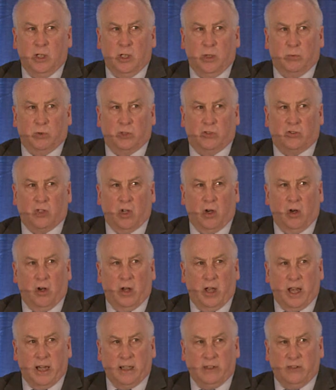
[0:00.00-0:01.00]
which saw
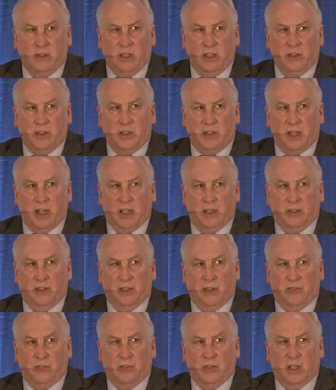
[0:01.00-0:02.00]
excellent
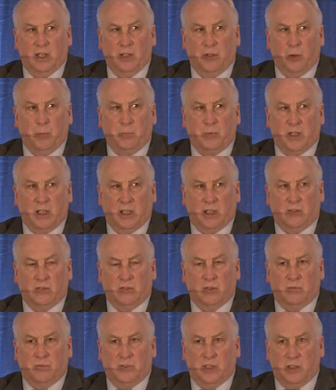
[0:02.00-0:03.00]
attendance and uptakes
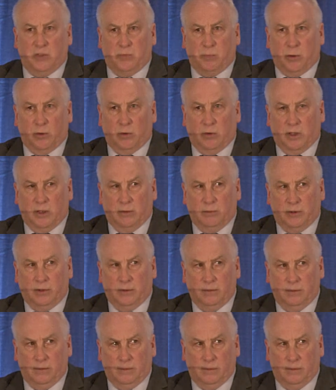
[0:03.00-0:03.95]
of these programmes.